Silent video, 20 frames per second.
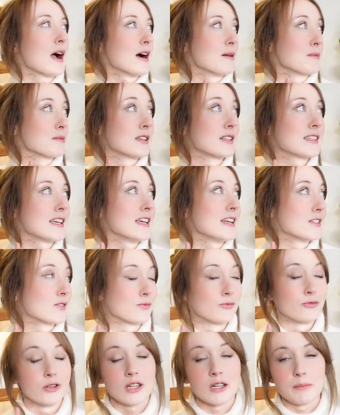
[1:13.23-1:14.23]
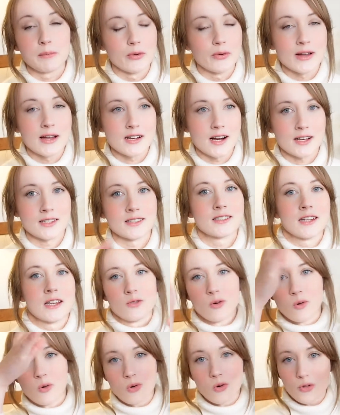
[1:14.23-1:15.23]
because it is really blowing a gust and
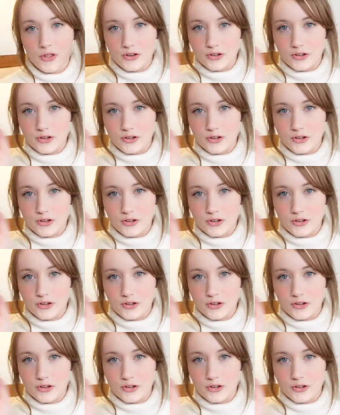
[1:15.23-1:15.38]
all the